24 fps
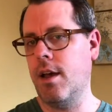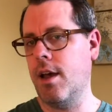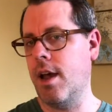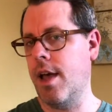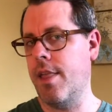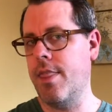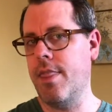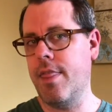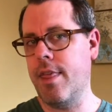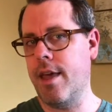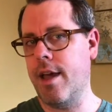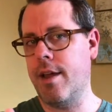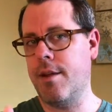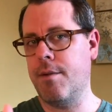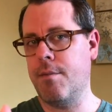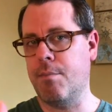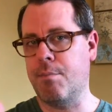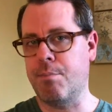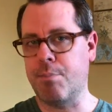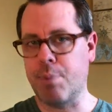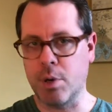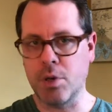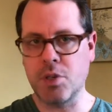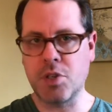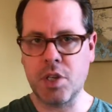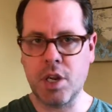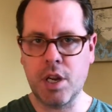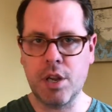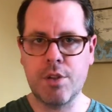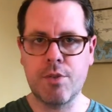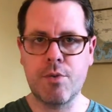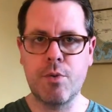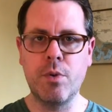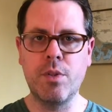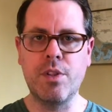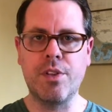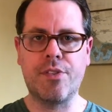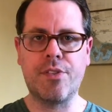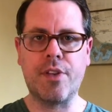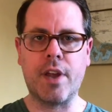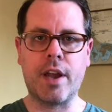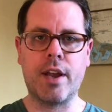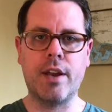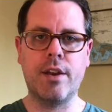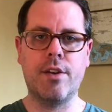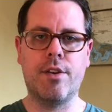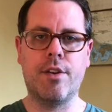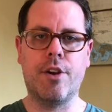and then bursting through the
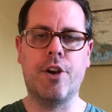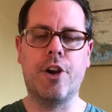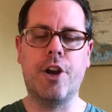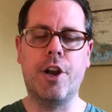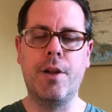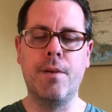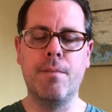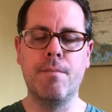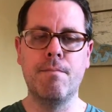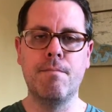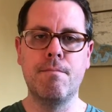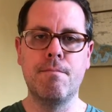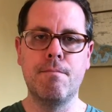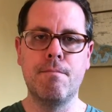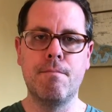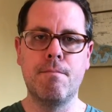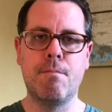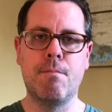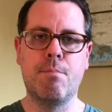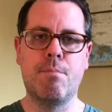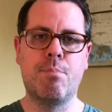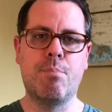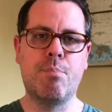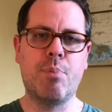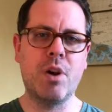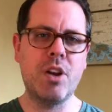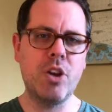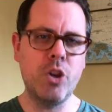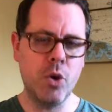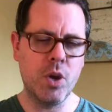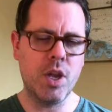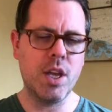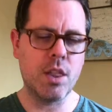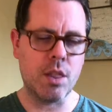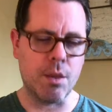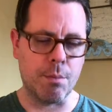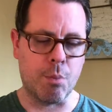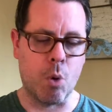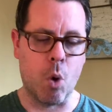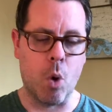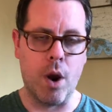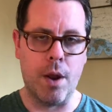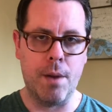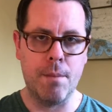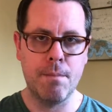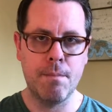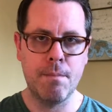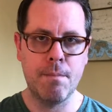secondary. But you get the point.